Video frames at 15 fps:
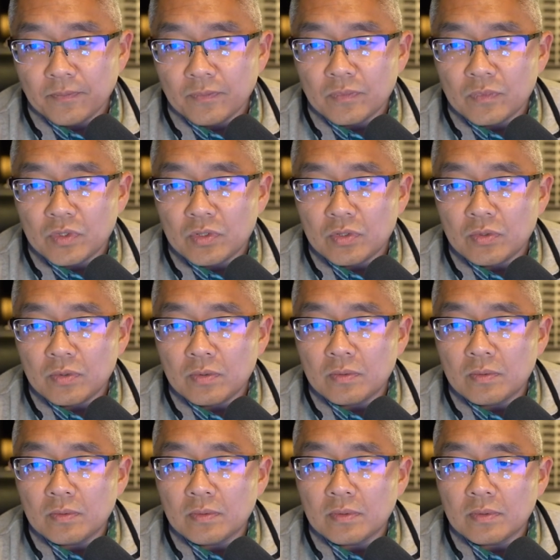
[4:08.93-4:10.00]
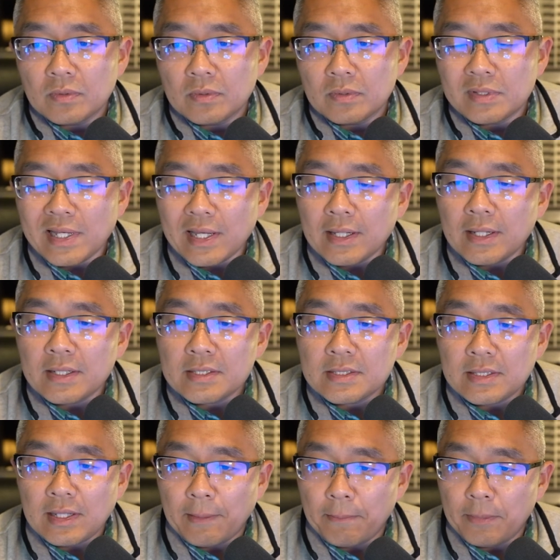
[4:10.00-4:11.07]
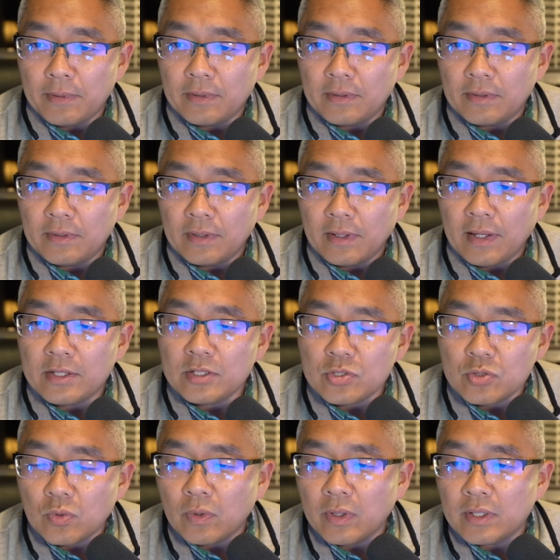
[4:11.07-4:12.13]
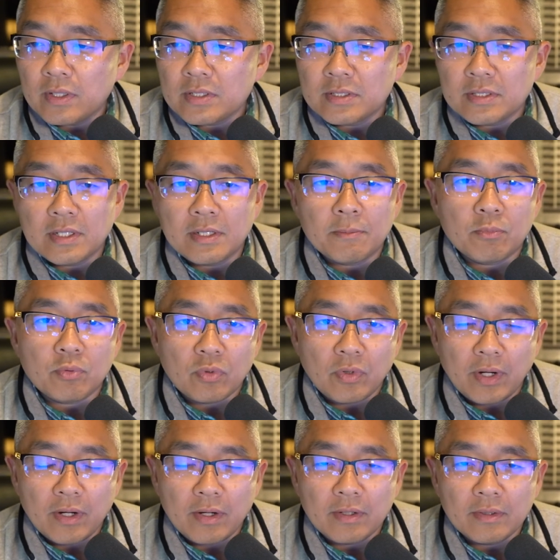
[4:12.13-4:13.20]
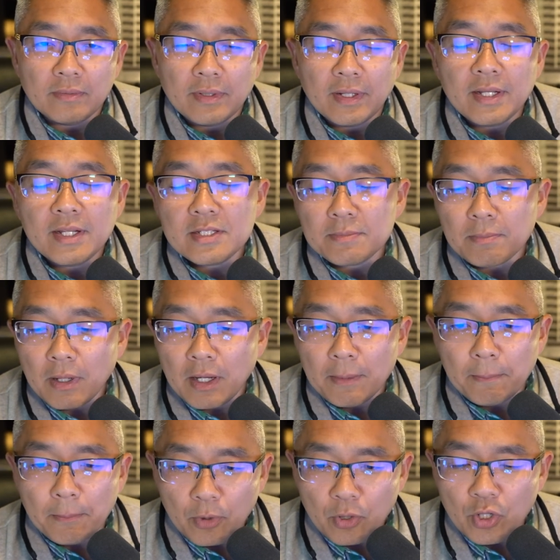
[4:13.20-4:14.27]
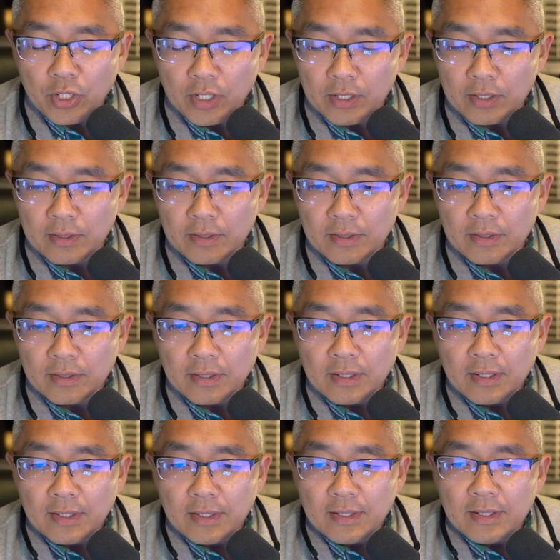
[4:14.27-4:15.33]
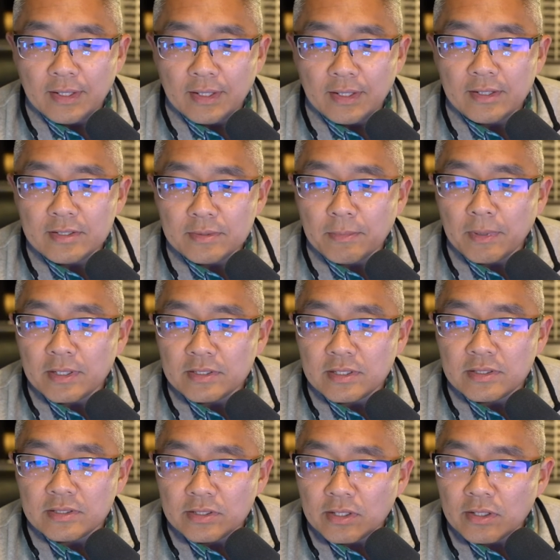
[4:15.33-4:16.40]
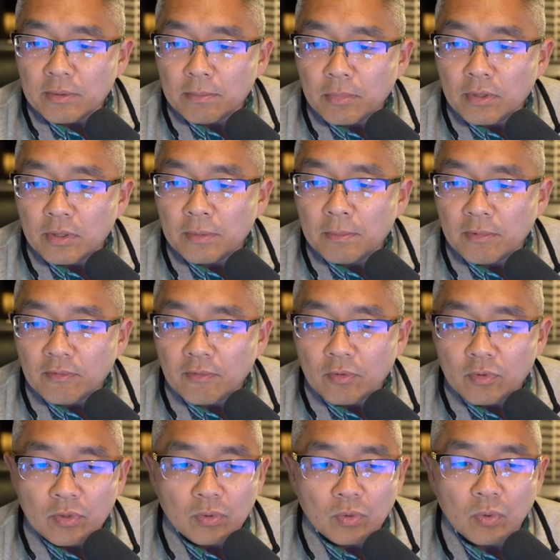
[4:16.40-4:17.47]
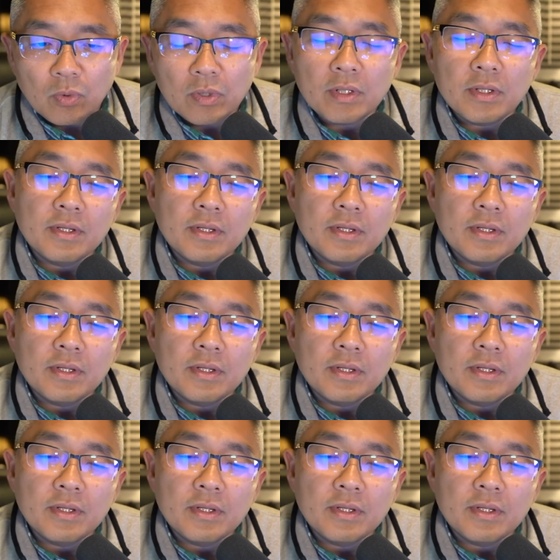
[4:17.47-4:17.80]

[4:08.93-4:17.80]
to take a step and join us in prayer. It is my burden. It is my sincere burden before the Lord